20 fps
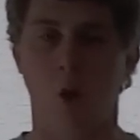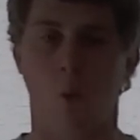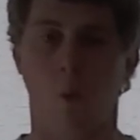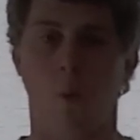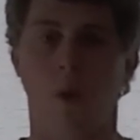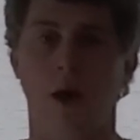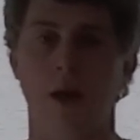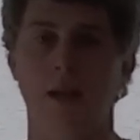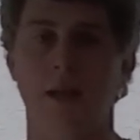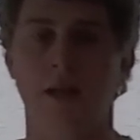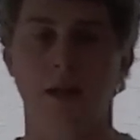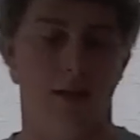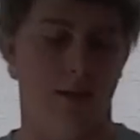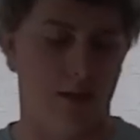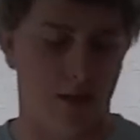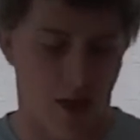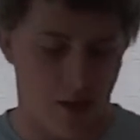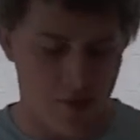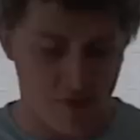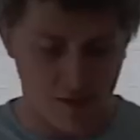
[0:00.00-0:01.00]

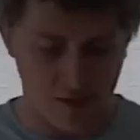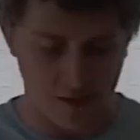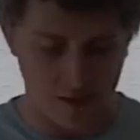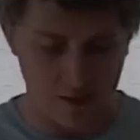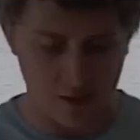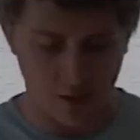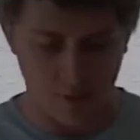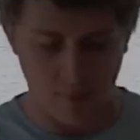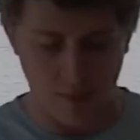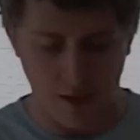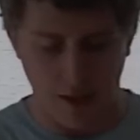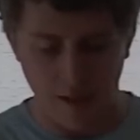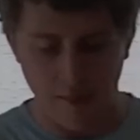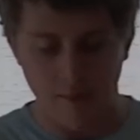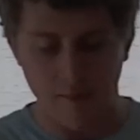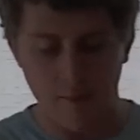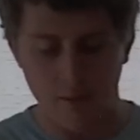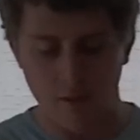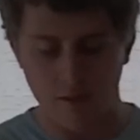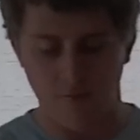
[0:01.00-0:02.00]
One, nothing. It's going to be
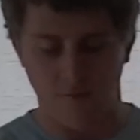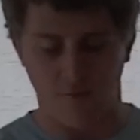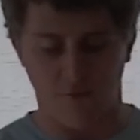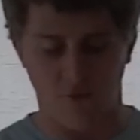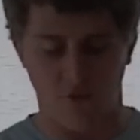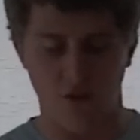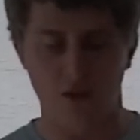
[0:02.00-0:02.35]
unlimited